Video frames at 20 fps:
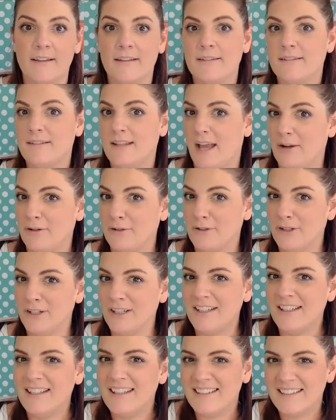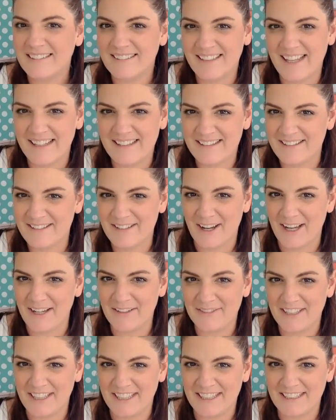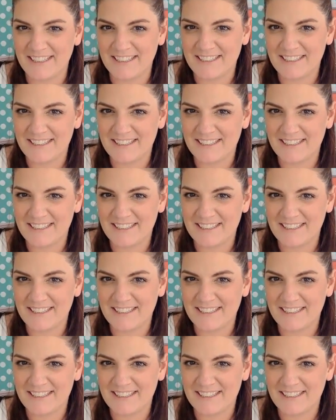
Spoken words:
Sound good? Let's dive in.